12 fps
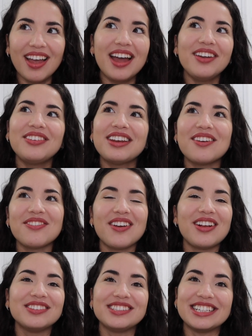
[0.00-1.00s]
I really
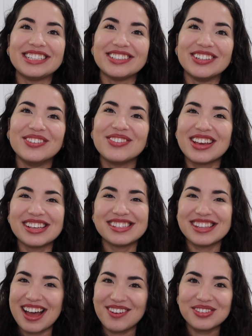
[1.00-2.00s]
felt it, you know,
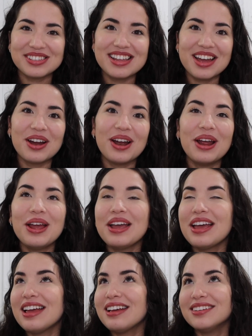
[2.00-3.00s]
because I was there
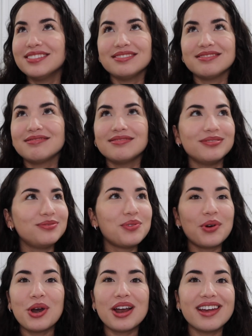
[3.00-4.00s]

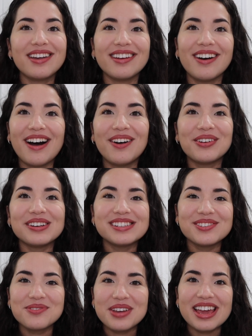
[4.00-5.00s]
4
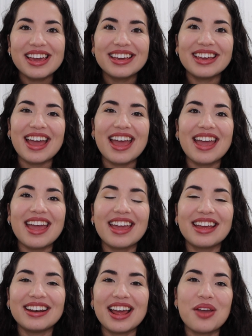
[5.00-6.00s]
hours a week
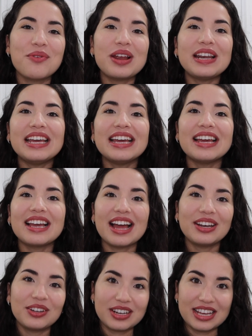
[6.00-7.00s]
and I really
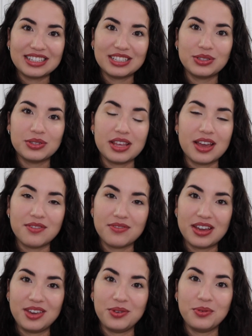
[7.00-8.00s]
got connected to the
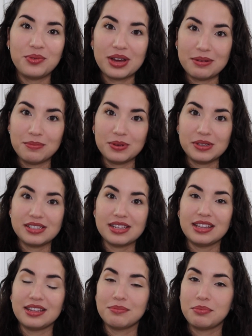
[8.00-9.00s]
FIU campus
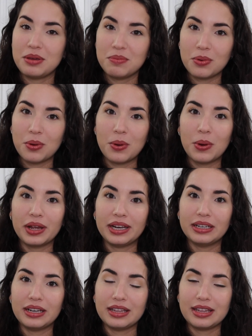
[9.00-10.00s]
and people
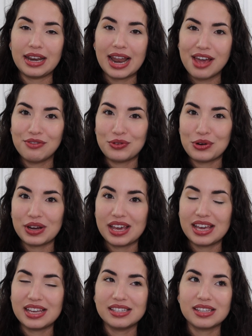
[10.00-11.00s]
and the
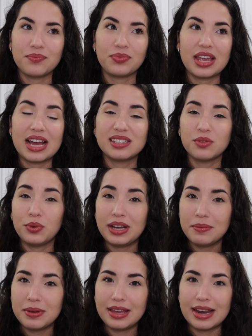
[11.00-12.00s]
libraries. It has a
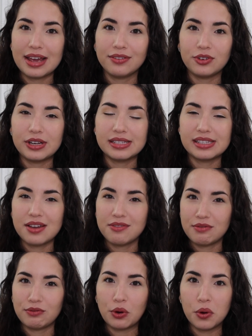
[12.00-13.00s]
really big library,
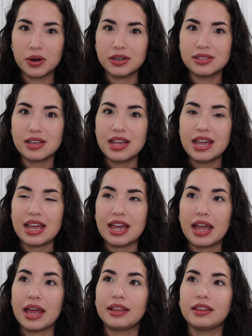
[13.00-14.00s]
7 floors,
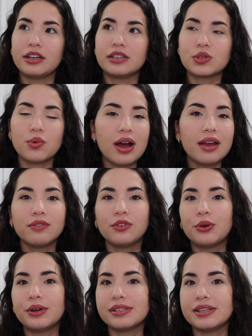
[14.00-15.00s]
and there's quiet
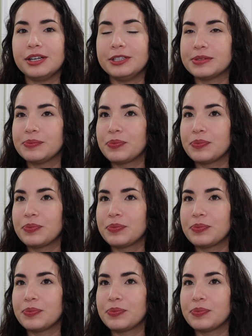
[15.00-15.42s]
floors, there's